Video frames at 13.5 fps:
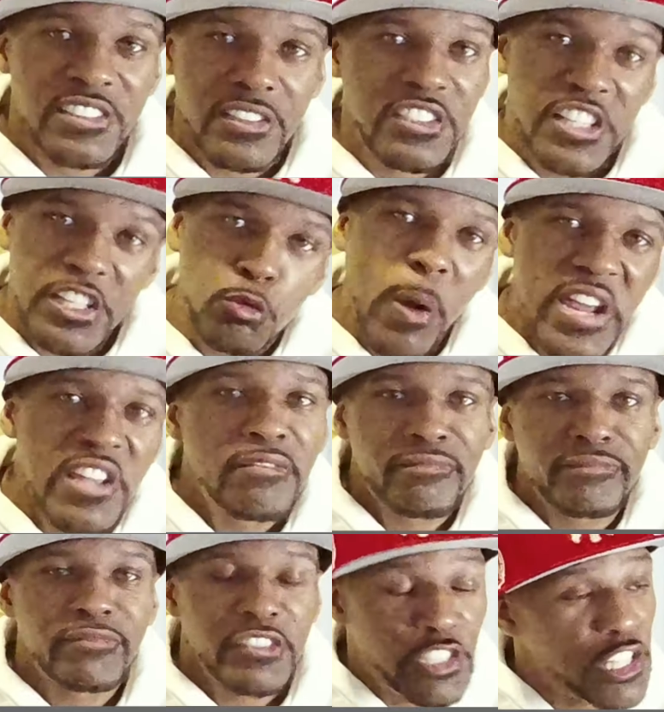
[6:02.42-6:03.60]
just wait.
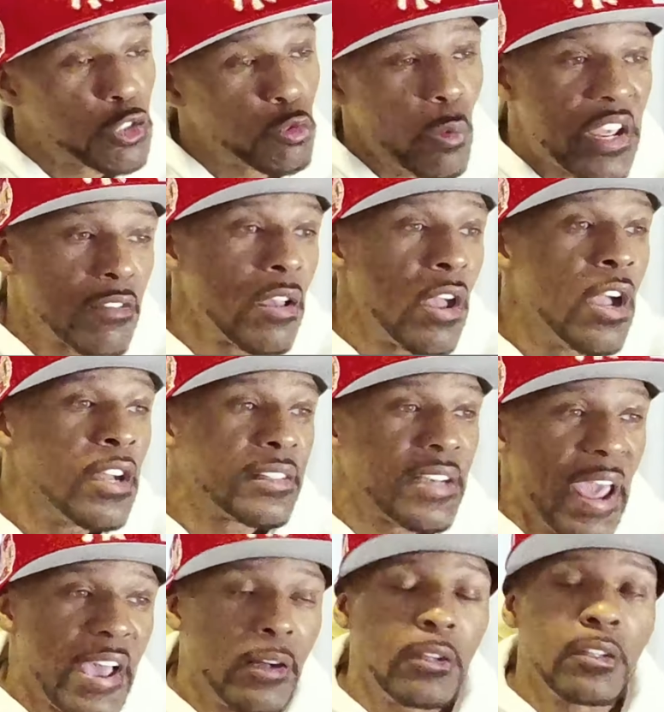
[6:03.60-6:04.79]
Just wait.
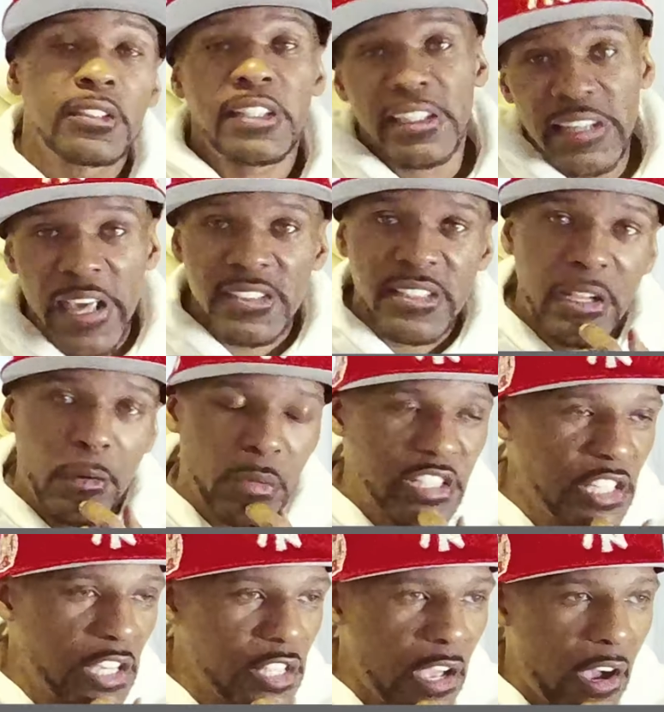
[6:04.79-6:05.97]
Now, the next thing I want to
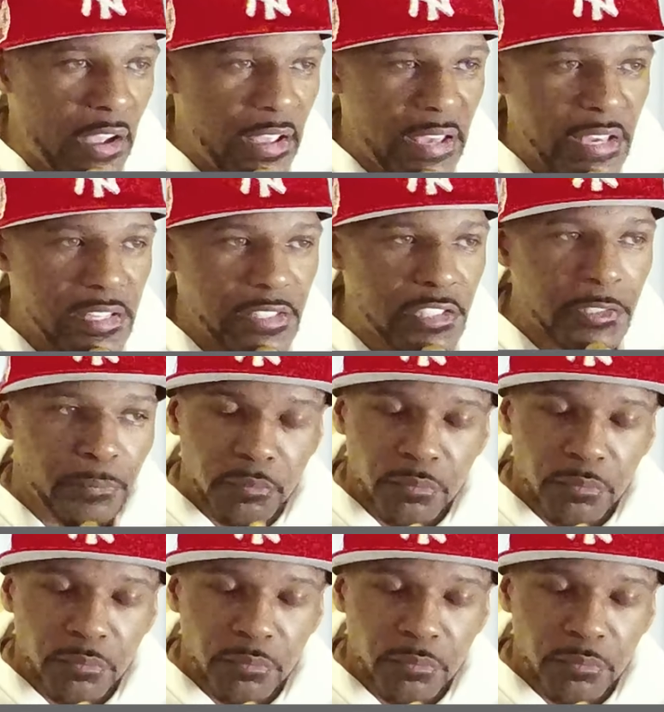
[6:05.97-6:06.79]
tell y'all is,